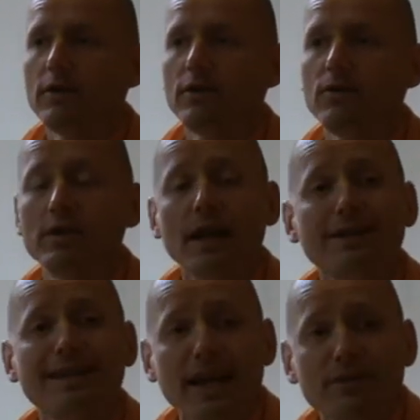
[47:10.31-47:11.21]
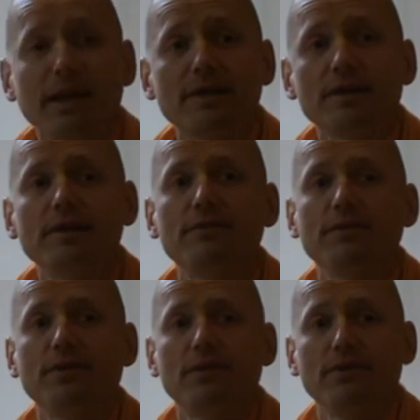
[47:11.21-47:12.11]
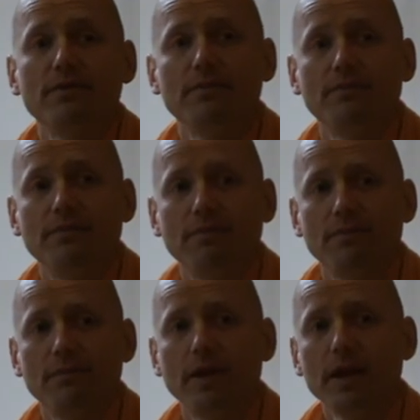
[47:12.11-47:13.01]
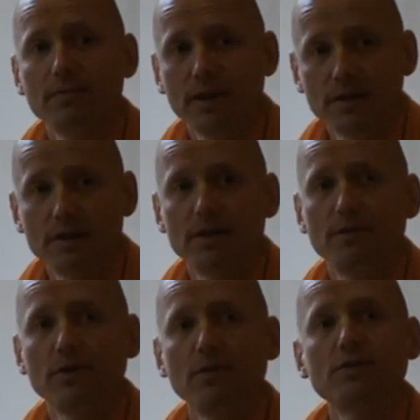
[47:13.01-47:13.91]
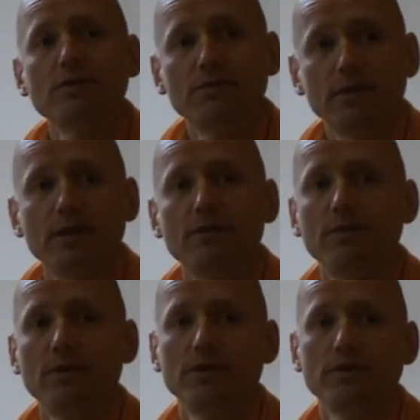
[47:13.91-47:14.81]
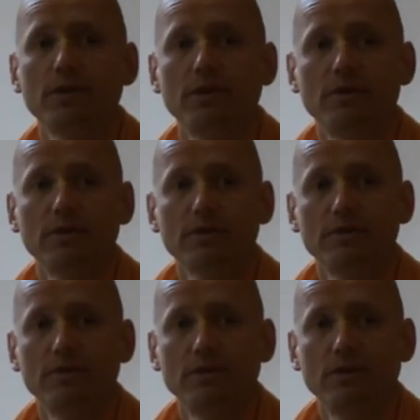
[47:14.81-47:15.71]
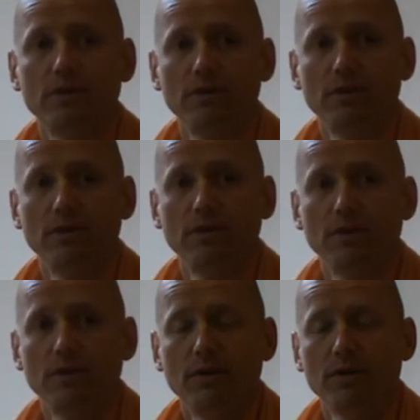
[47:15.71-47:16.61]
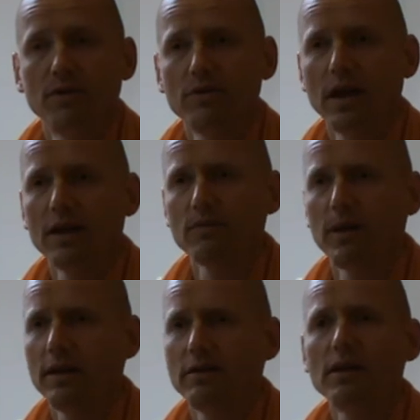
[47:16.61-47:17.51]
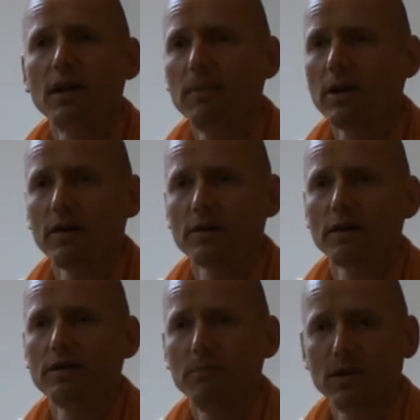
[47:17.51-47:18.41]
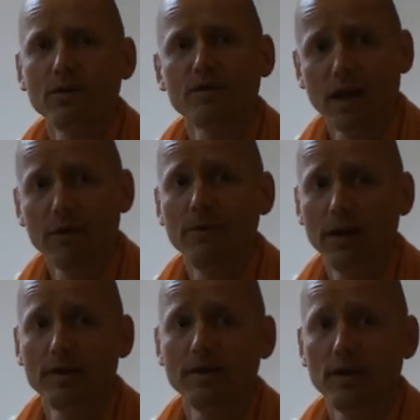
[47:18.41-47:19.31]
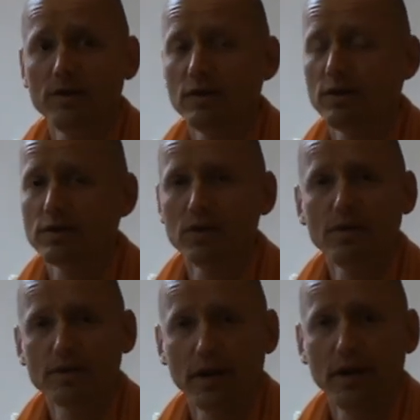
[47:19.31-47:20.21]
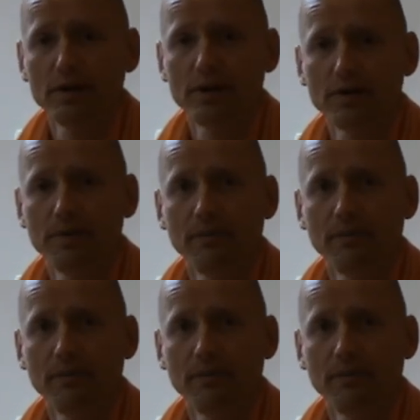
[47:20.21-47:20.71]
So then that makes it difficult. That makes it difficult to surrender fully to the Lord. So that's why the demigods, because they have realization, they're so intelligent.